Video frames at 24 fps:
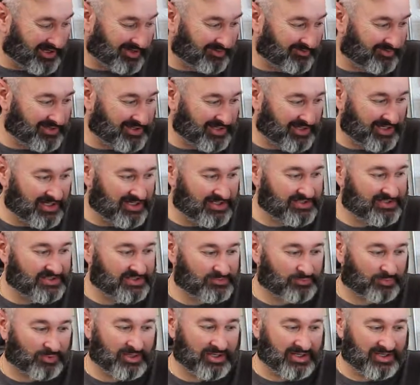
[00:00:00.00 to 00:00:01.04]
everything else is
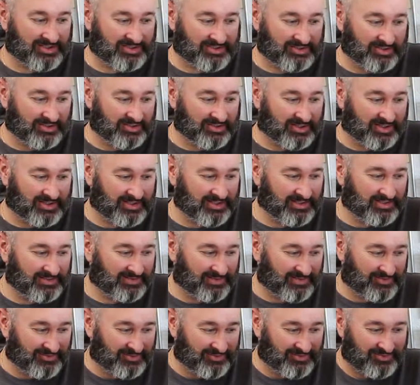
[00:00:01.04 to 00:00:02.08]
pretty good on it,
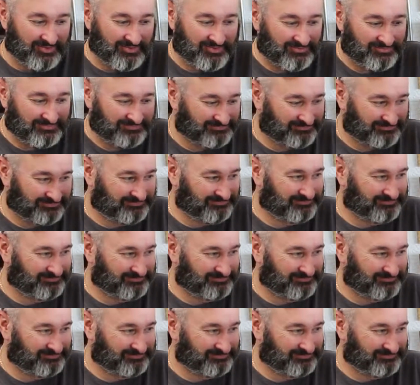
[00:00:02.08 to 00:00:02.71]
other than